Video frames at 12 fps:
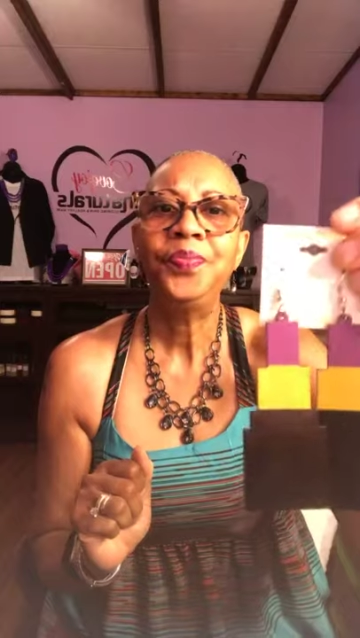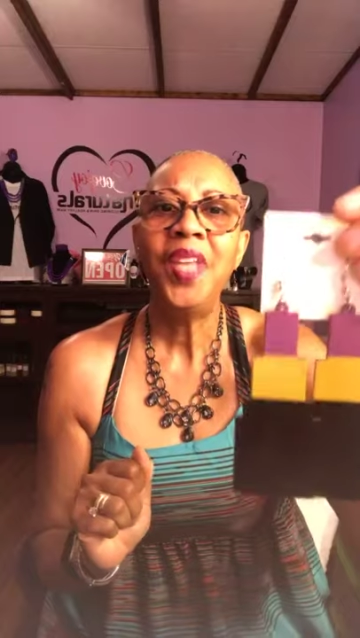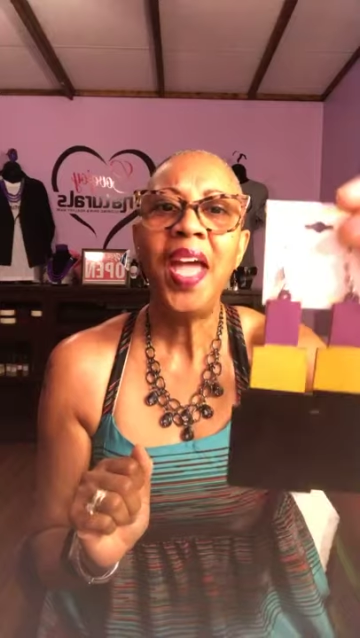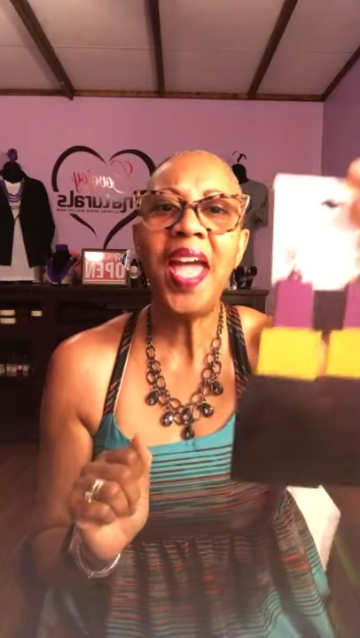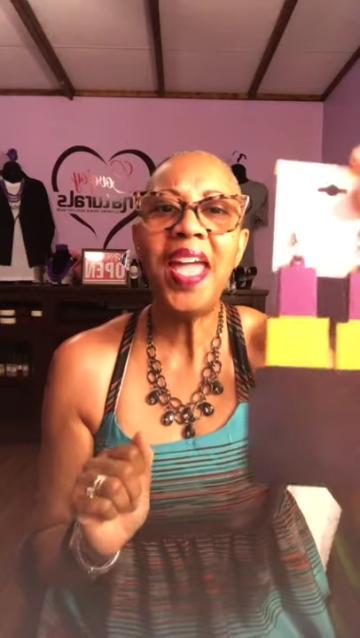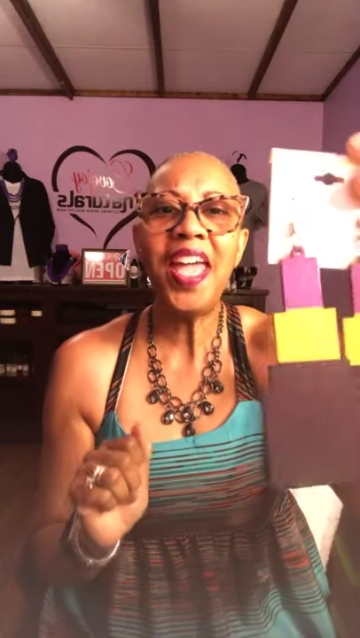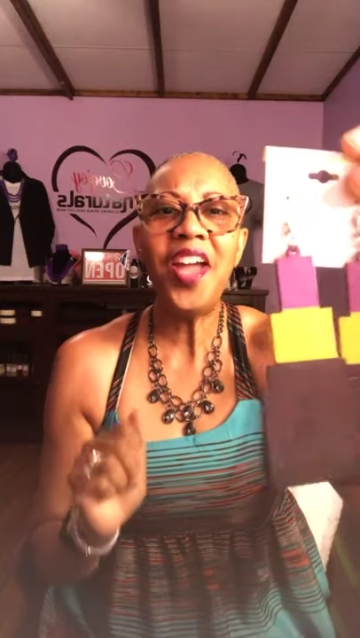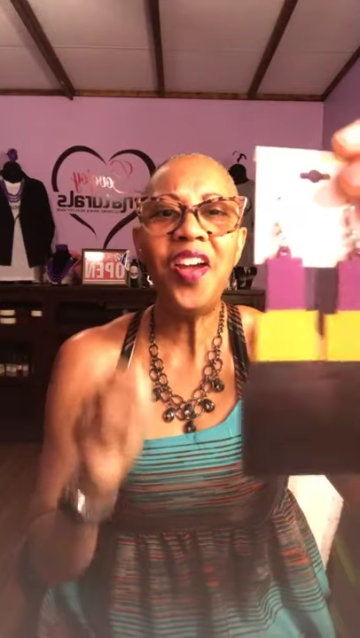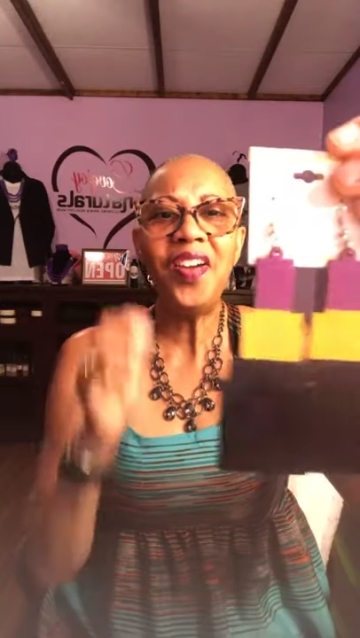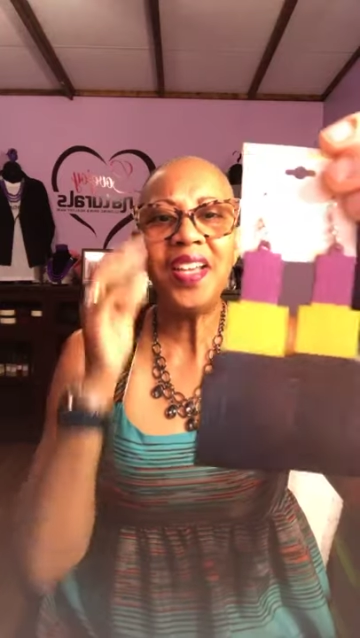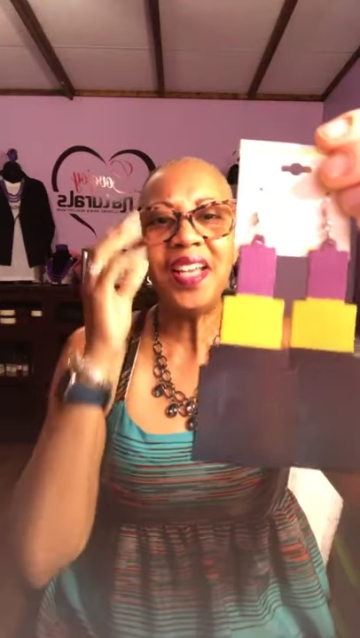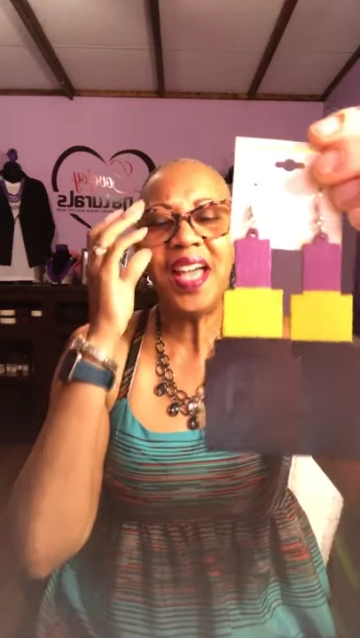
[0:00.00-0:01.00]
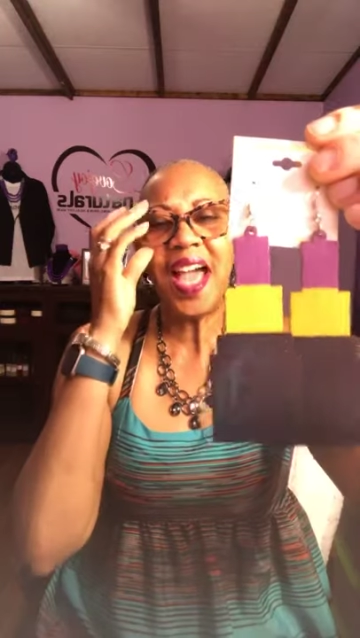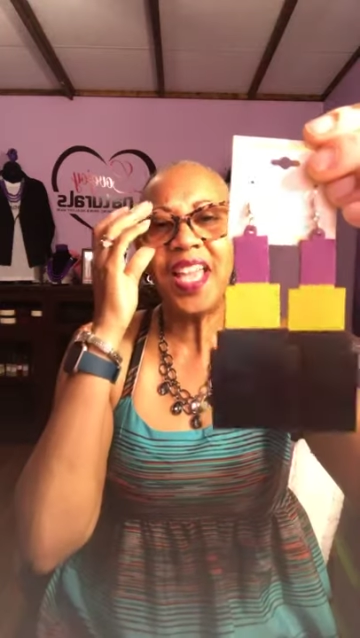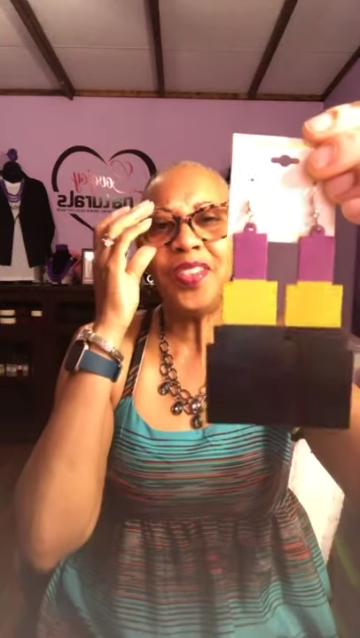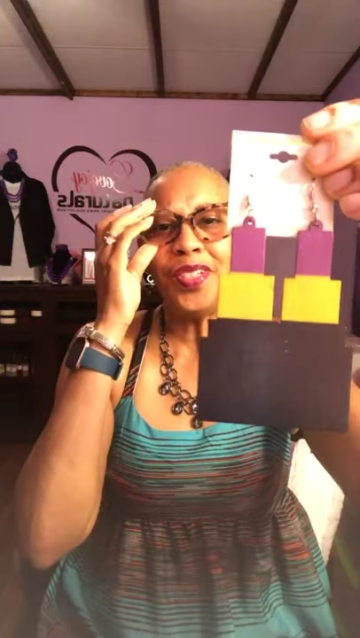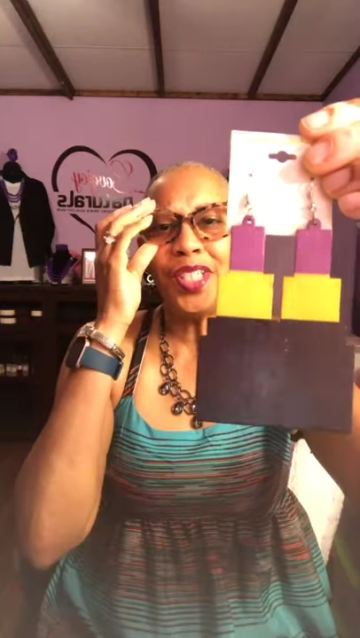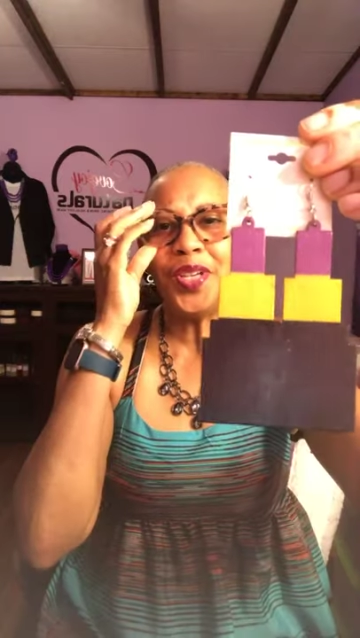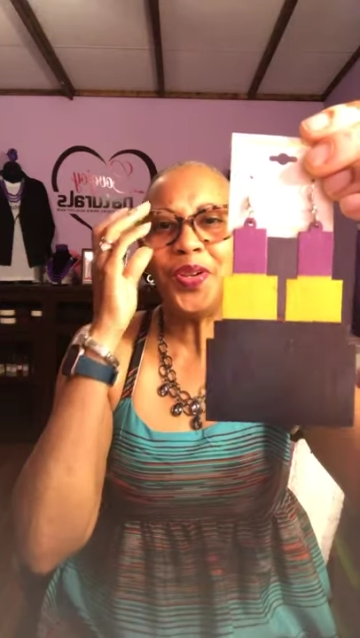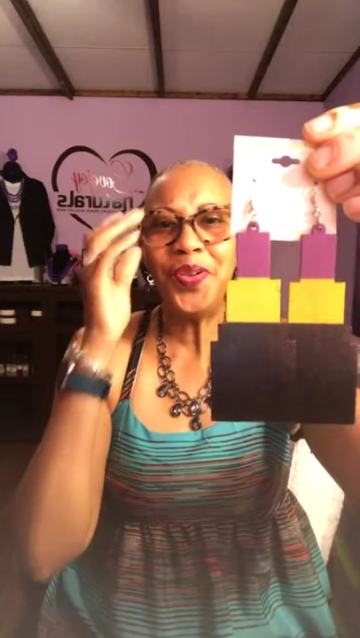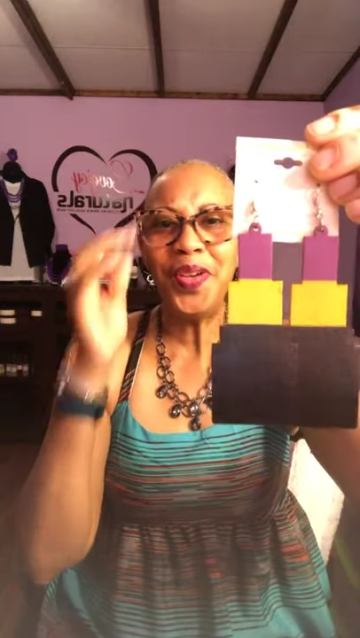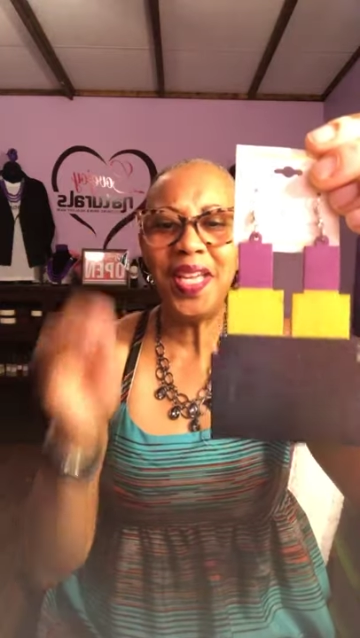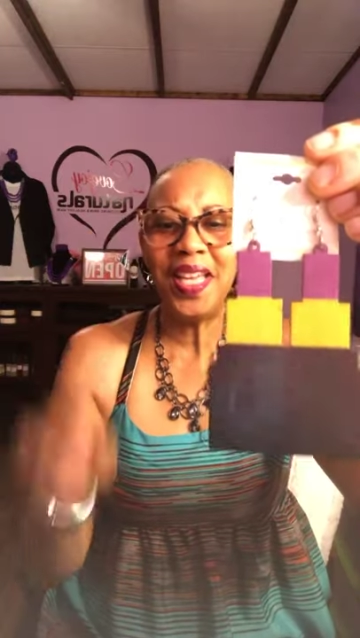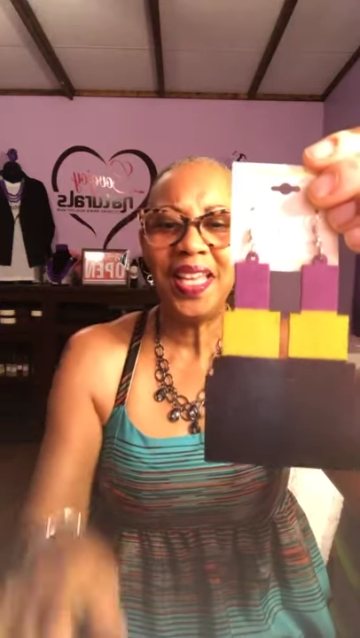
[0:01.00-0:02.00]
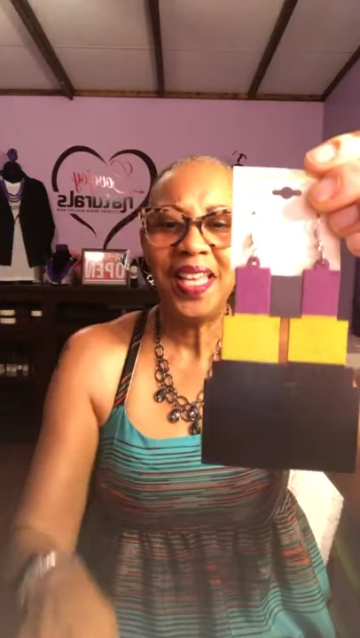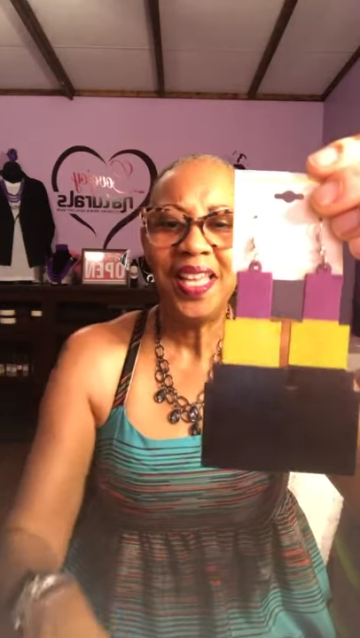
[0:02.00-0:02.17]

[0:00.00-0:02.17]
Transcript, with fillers: hey erica how you doing